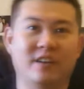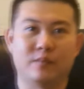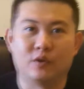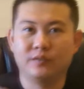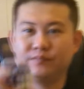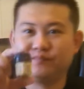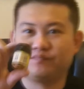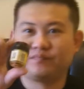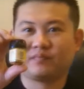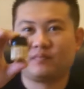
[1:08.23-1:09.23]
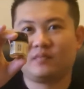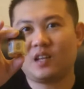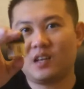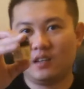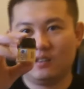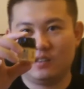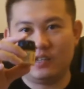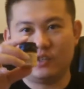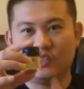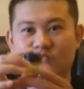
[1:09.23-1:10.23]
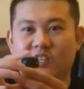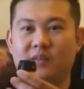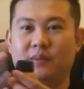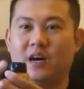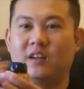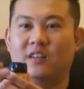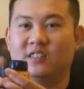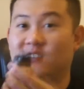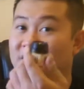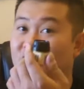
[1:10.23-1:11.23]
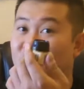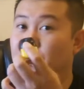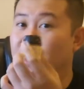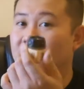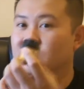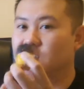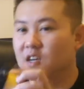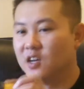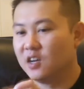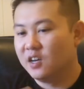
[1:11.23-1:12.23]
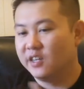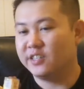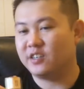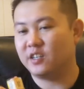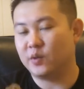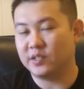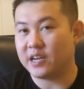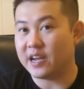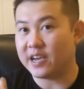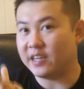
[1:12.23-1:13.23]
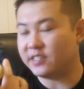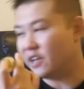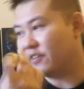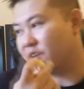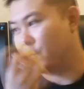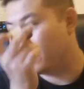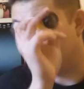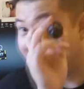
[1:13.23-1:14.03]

anymore. As you can see, the bottle, these are the old bottles. These are the ones that I can't save anymore, but